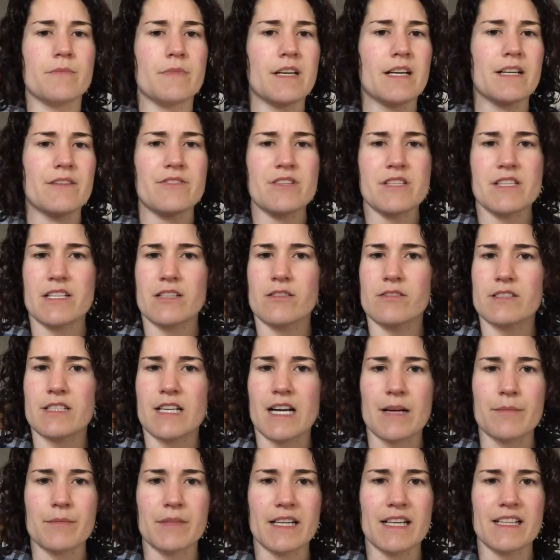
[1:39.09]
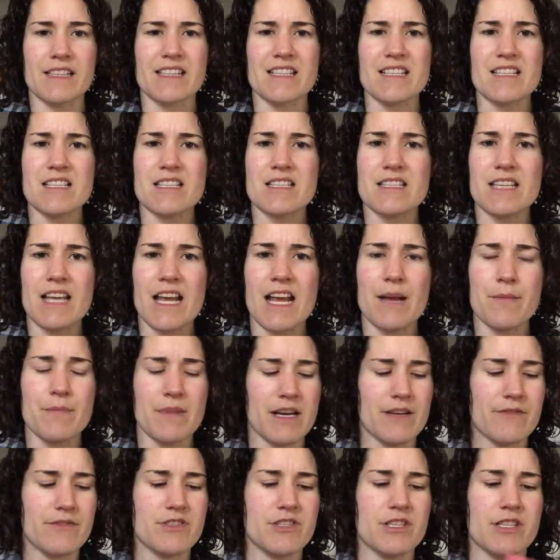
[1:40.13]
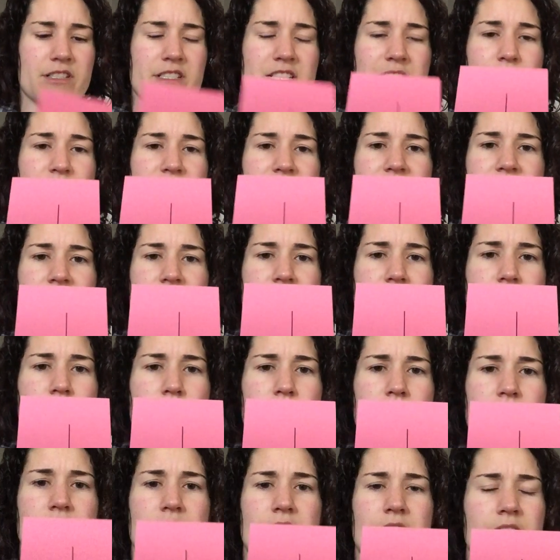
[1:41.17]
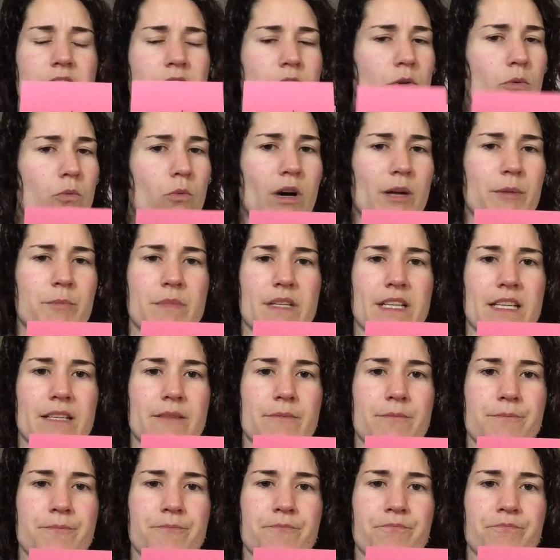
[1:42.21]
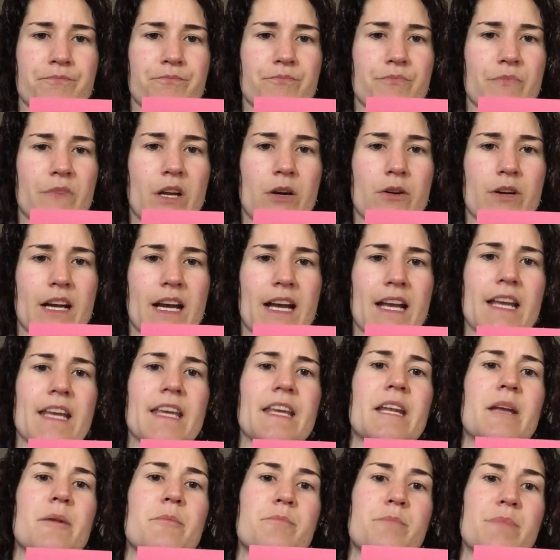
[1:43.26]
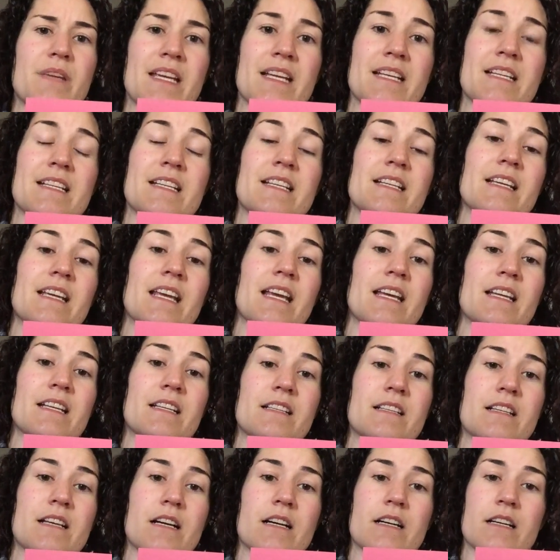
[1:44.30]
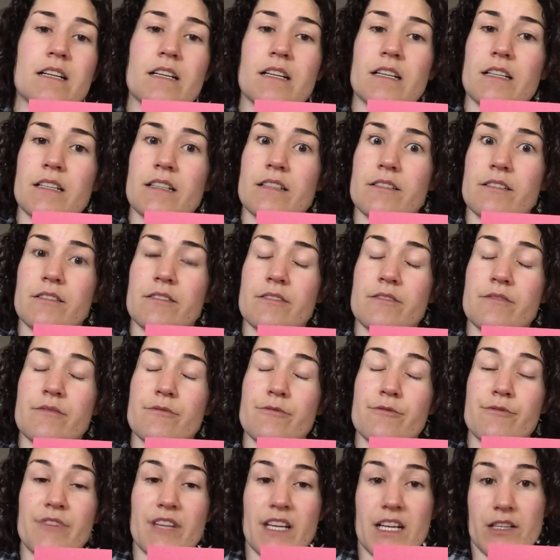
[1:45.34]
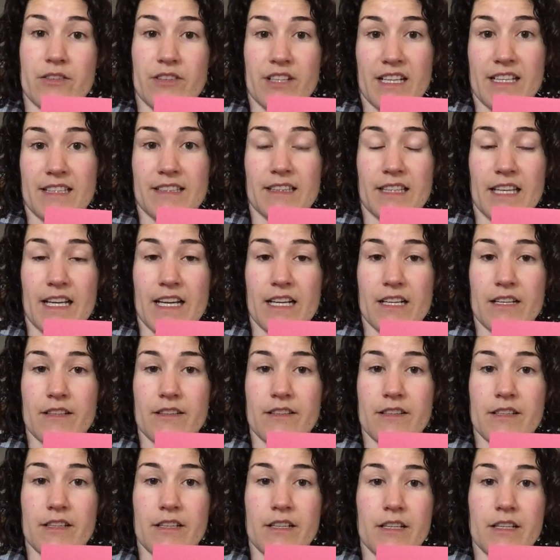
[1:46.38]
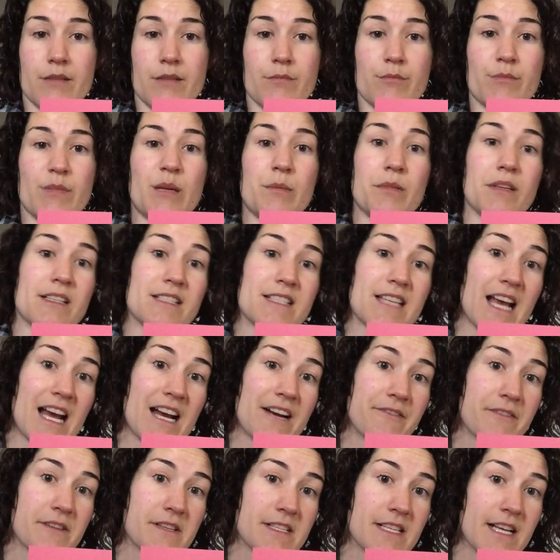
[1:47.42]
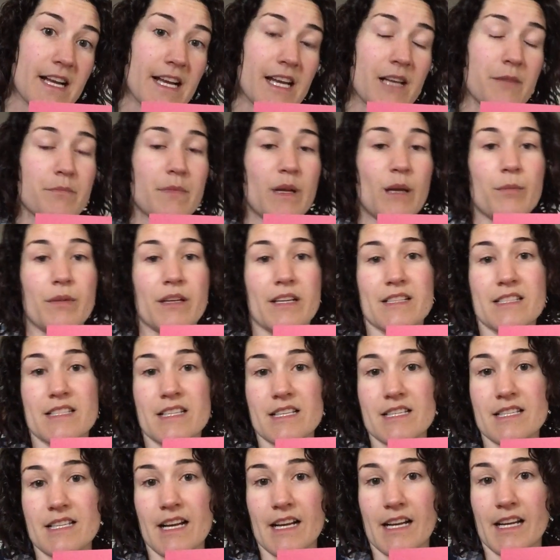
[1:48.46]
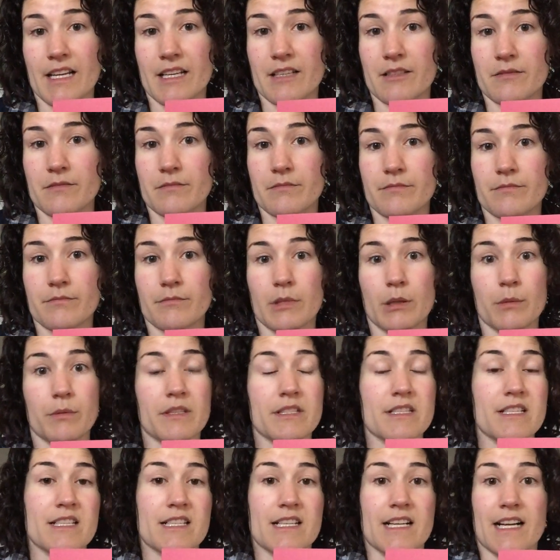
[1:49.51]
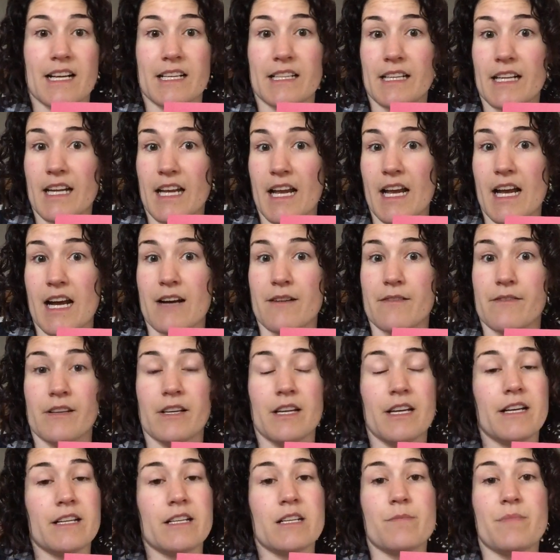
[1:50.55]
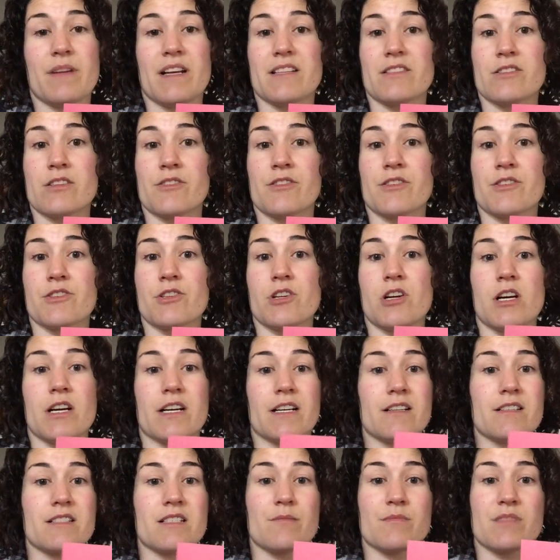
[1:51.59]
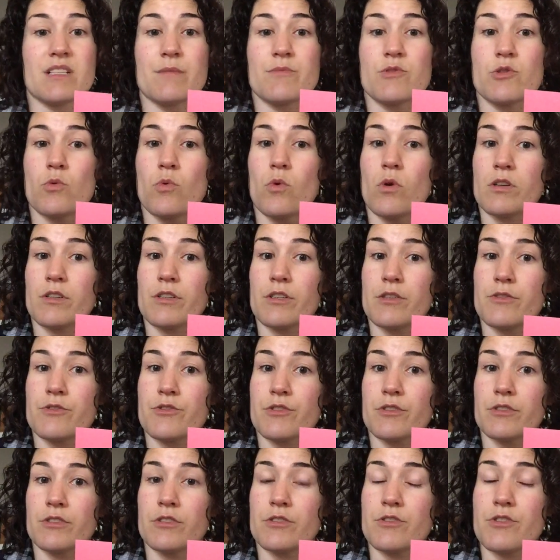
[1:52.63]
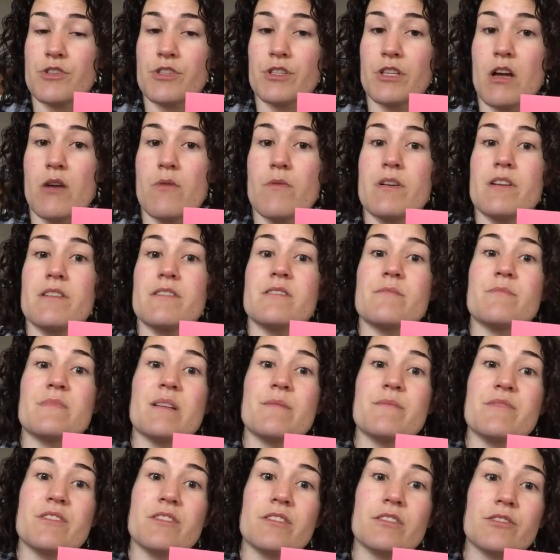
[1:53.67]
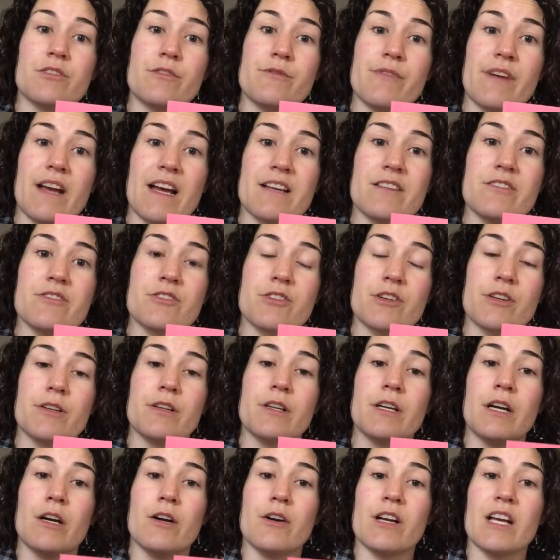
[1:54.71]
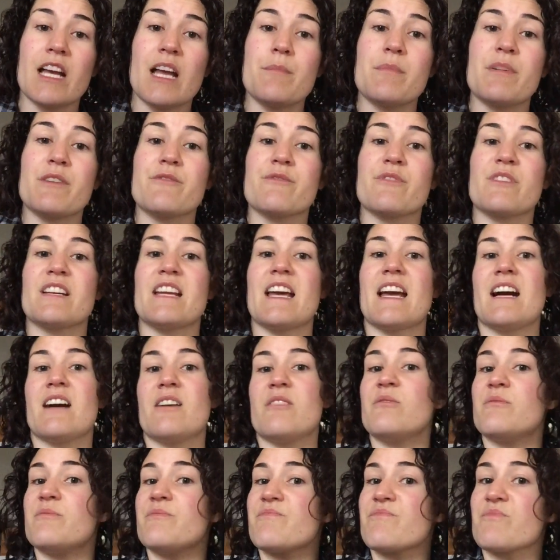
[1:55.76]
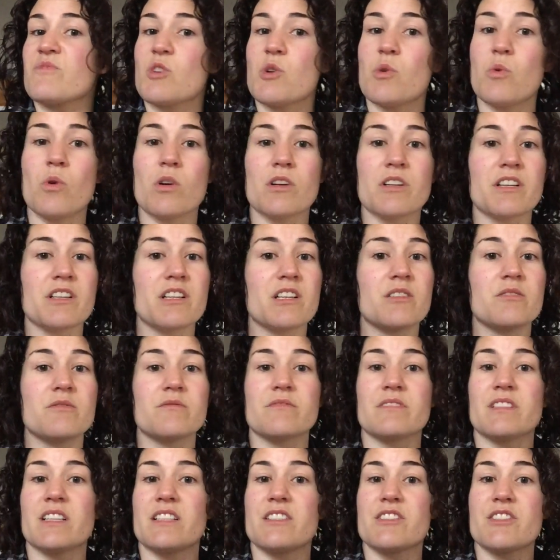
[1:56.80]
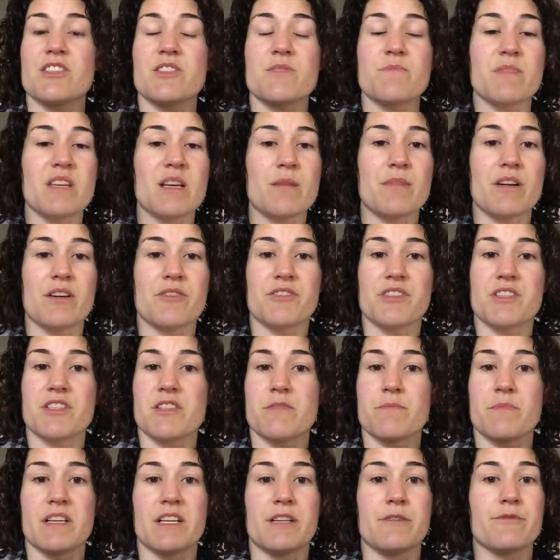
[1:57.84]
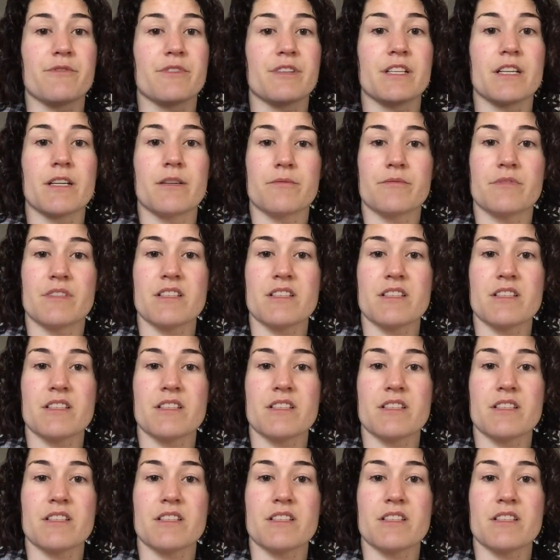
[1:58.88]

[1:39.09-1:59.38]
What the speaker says: Every single time they get the same, every single time you see this note, 1 beat. Okay, and a beat can vary in length. Maybe it's half a second, maybe it's a second, maybe it's a second and a half. Depends on the song. Sometimes quarter notes are a little slower, sometimes they're a little faster. Okay, but for now, quarter note can just be about this speed for you.